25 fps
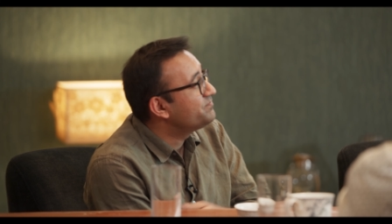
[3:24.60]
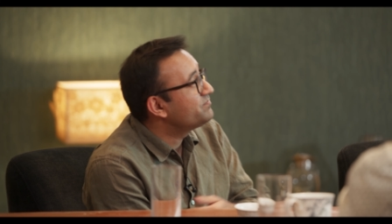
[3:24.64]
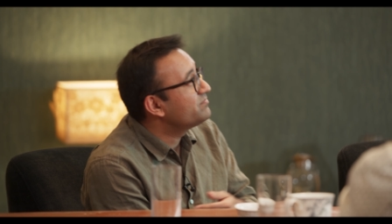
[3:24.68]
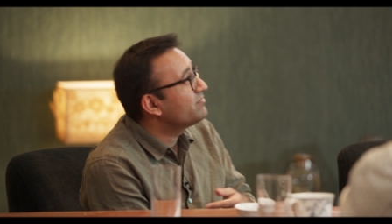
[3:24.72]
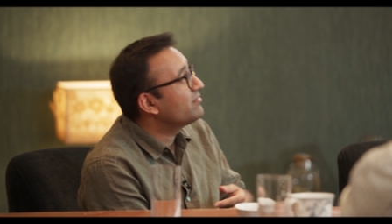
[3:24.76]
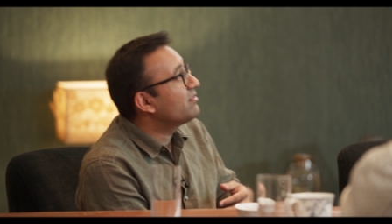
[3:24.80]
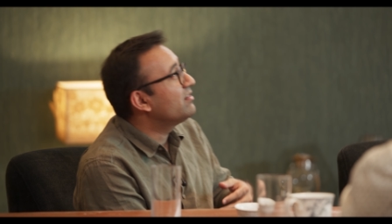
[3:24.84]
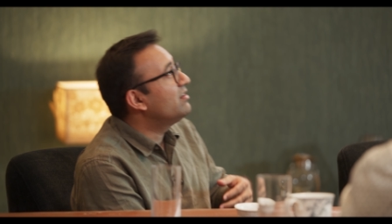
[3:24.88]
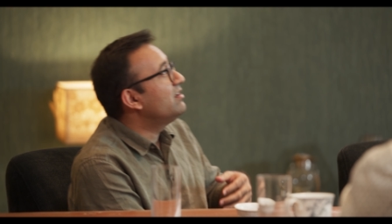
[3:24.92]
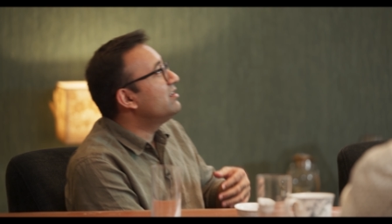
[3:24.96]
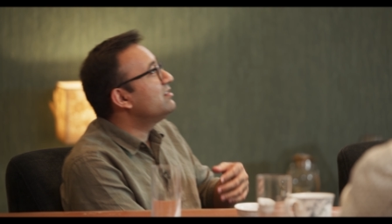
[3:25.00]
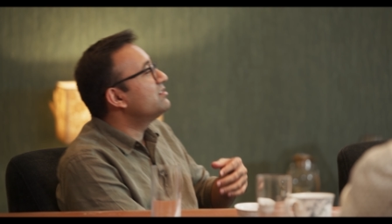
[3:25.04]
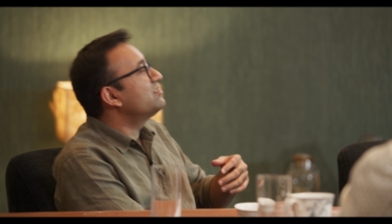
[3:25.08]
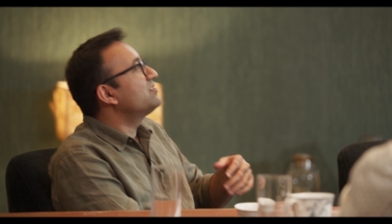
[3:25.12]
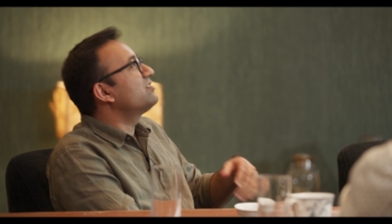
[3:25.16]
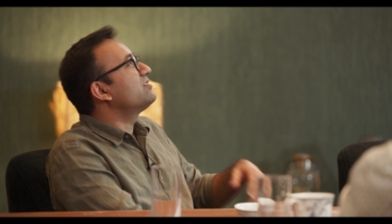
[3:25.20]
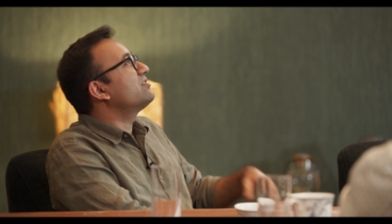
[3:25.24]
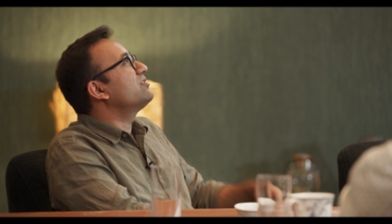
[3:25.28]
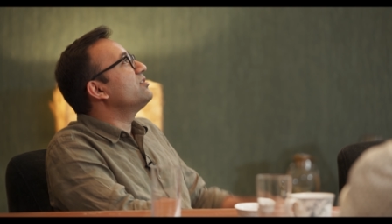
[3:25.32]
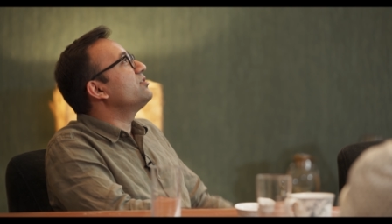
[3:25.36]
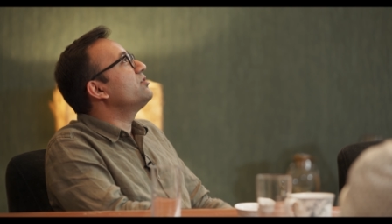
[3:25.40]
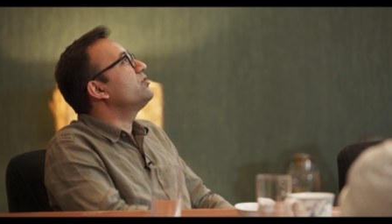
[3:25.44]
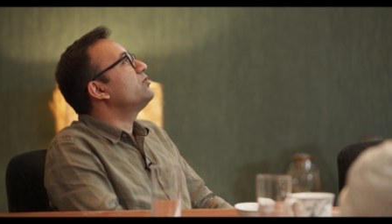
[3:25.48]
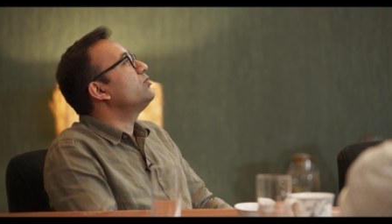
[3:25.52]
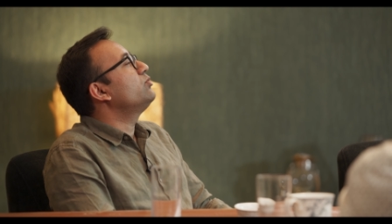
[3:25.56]

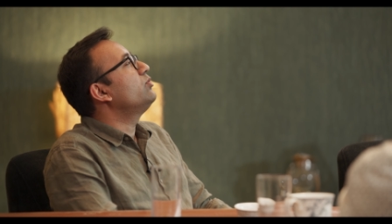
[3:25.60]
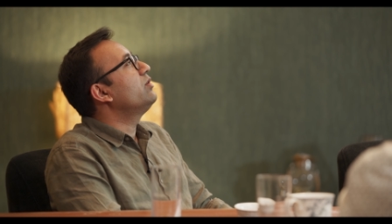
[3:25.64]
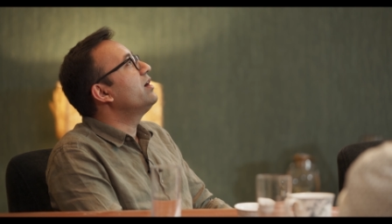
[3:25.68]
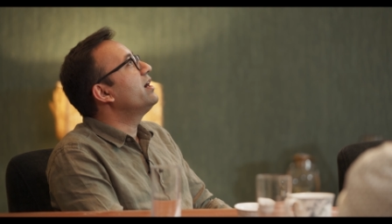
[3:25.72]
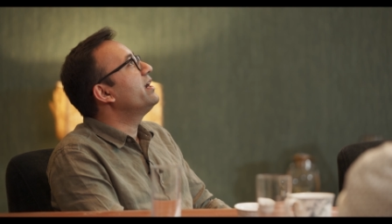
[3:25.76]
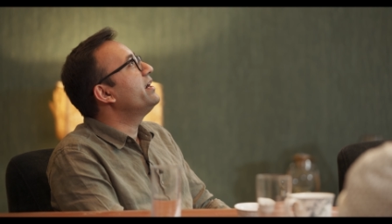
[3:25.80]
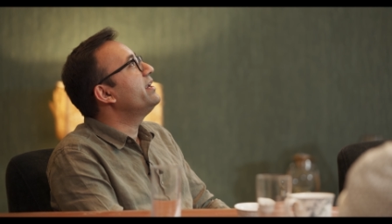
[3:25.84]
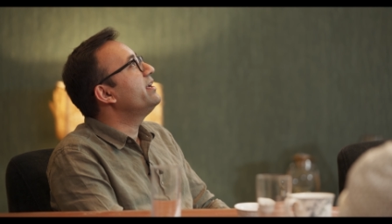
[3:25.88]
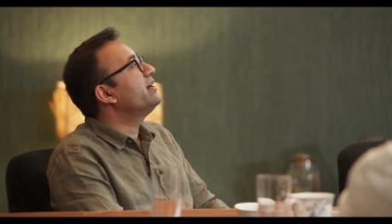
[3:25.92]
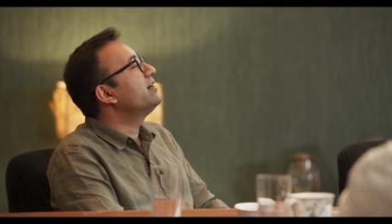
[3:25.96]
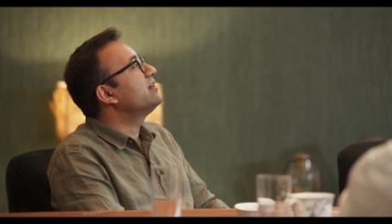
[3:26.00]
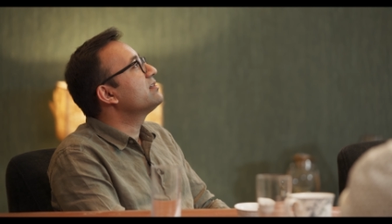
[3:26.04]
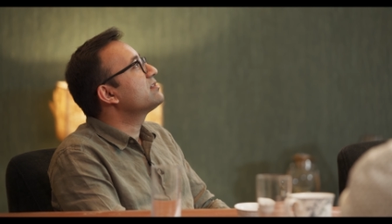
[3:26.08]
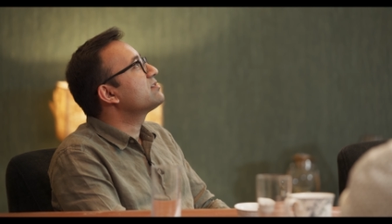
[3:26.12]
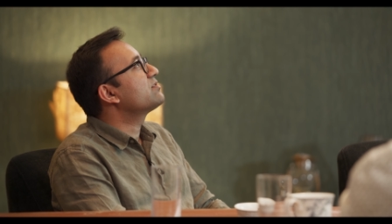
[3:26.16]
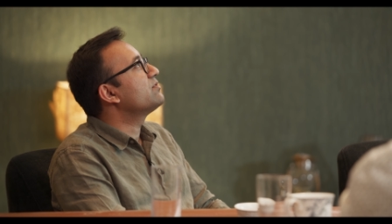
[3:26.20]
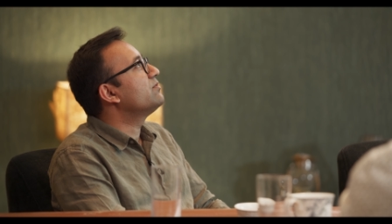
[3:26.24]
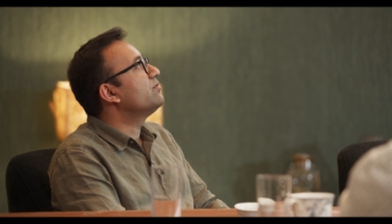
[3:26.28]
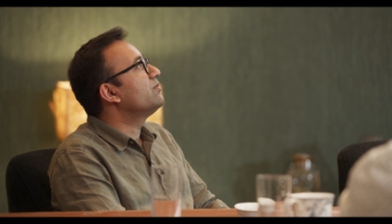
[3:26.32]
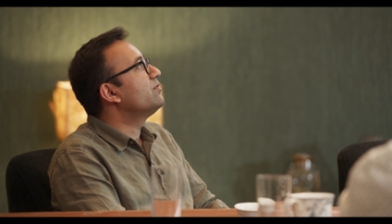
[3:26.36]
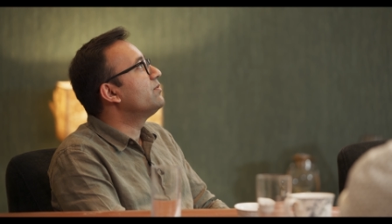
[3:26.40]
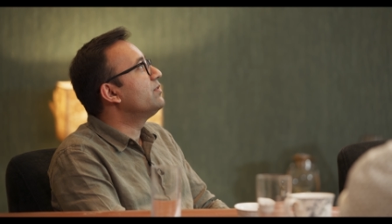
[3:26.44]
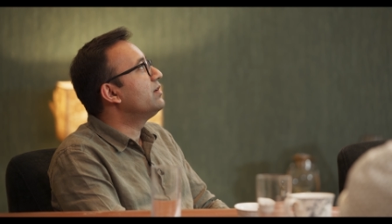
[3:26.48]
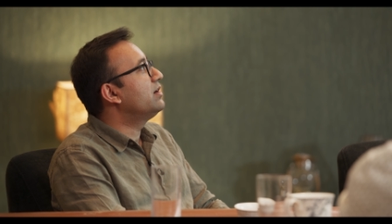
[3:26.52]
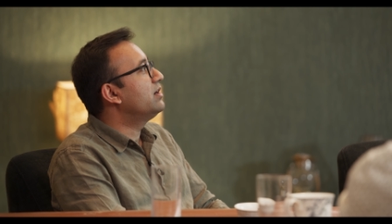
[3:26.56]
so two ideas.
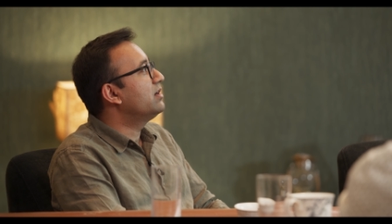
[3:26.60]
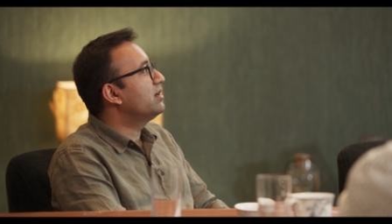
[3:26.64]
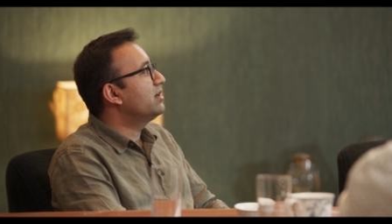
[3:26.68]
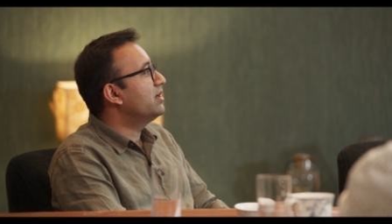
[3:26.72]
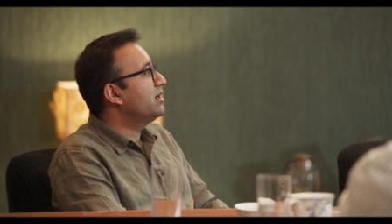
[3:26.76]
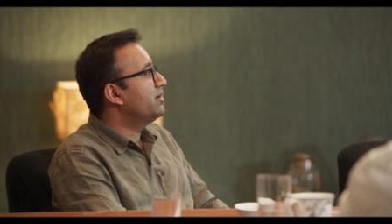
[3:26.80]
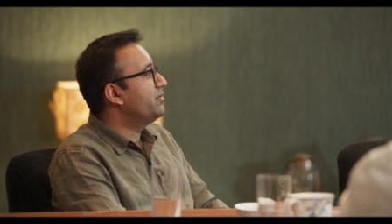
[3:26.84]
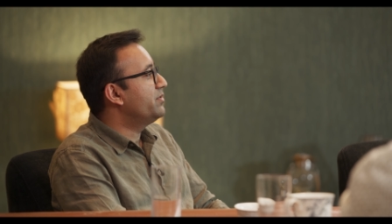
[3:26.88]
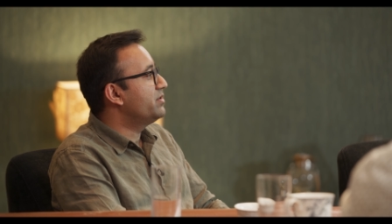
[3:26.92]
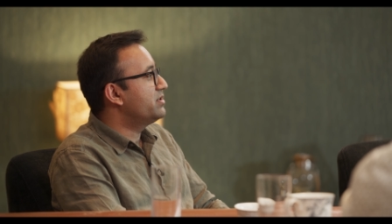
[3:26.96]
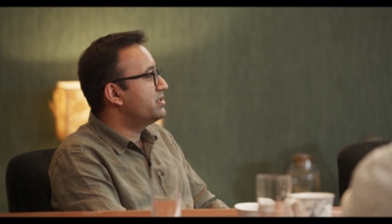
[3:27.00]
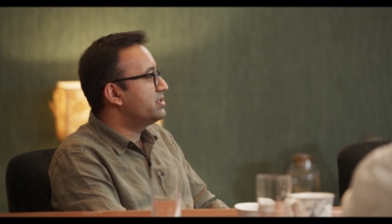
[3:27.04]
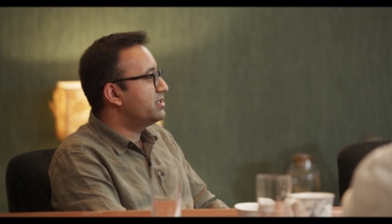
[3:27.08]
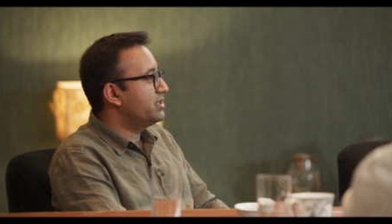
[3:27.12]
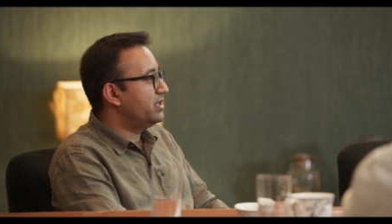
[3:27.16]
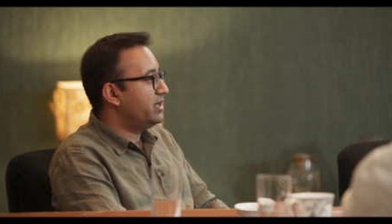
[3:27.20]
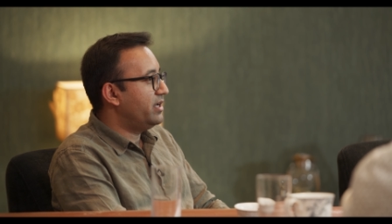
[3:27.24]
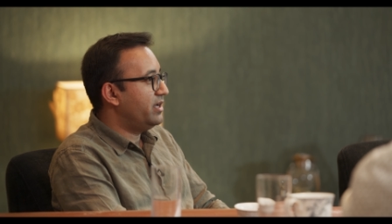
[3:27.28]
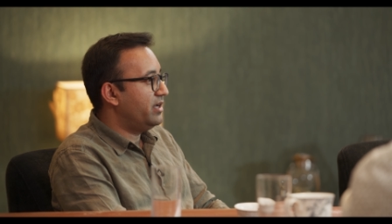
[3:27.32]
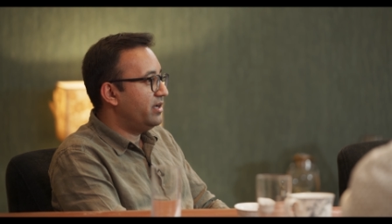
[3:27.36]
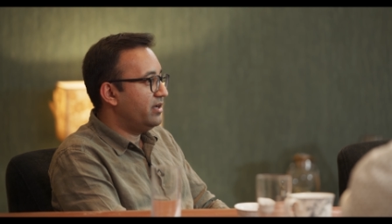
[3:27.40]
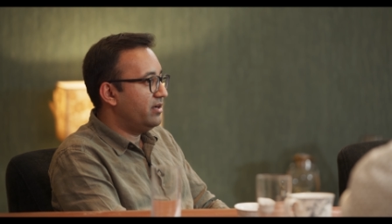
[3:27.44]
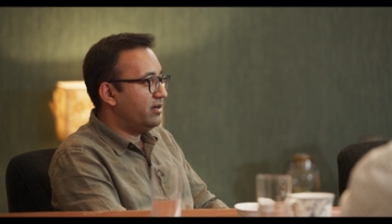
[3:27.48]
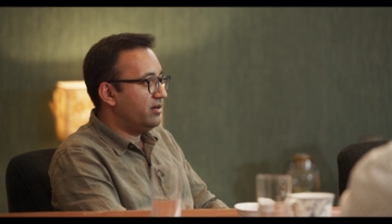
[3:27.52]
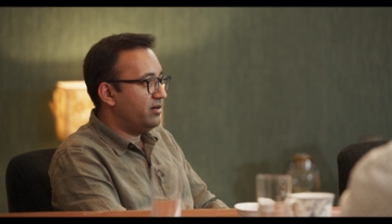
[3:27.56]
One, I would
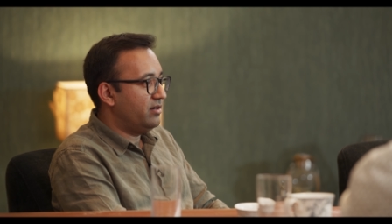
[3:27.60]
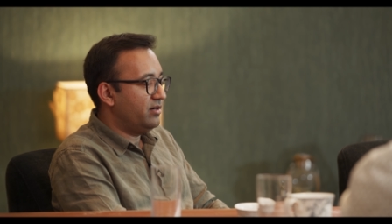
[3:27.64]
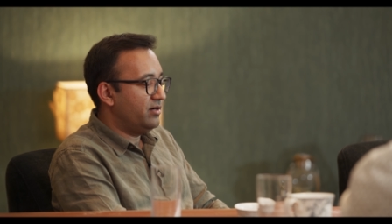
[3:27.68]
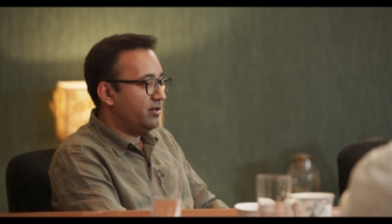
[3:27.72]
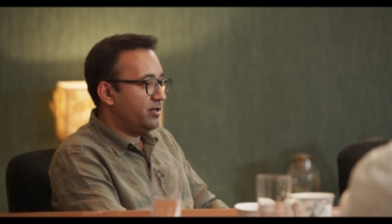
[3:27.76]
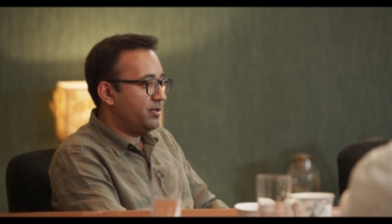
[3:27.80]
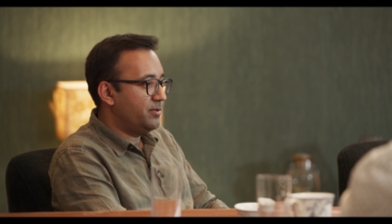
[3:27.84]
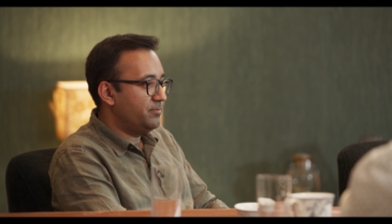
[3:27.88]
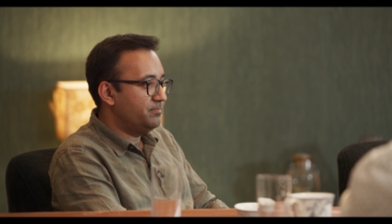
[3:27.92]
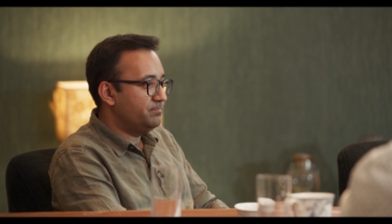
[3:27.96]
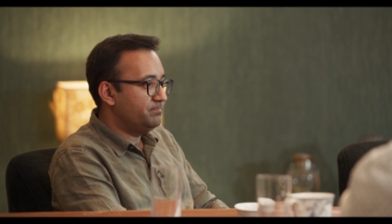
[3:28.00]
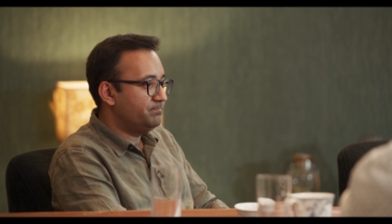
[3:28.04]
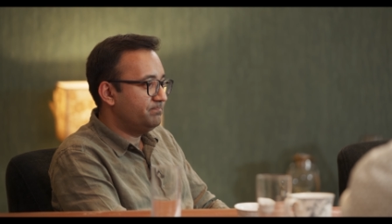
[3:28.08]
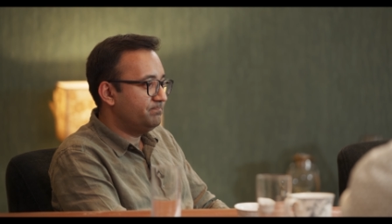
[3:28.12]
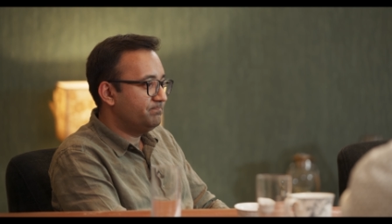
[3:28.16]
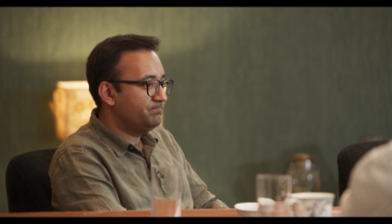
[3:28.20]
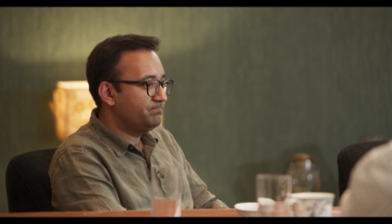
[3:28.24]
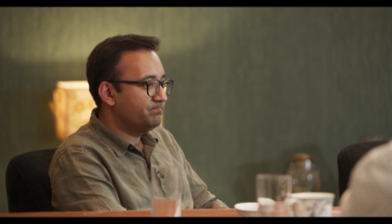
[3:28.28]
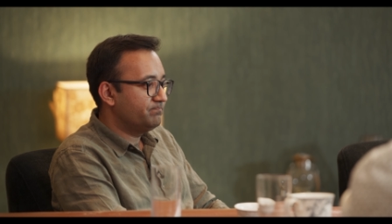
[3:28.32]
say, um,